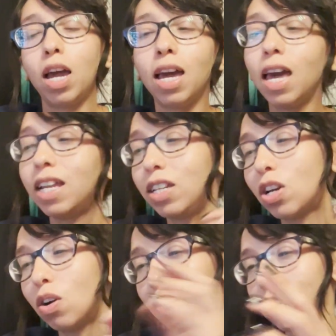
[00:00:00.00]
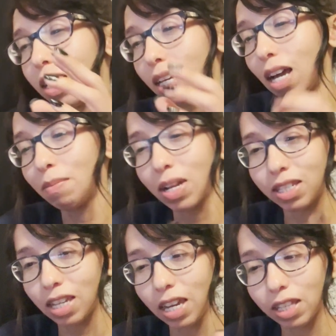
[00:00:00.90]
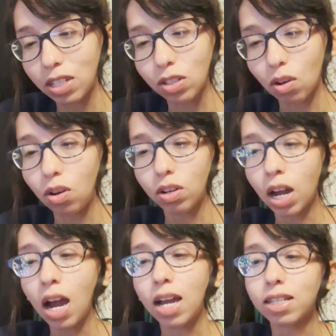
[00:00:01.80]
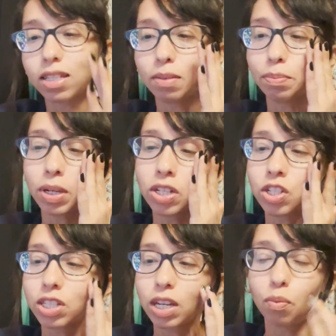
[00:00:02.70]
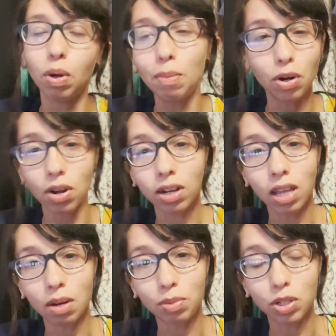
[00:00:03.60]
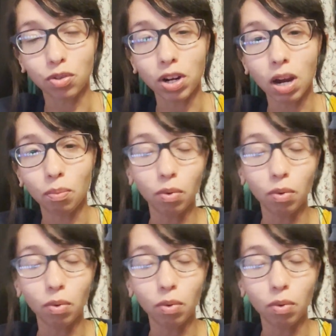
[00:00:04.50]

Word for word: And, and you know, I'm not saying this is all guys, but it's just like women are not allowed to be straight up.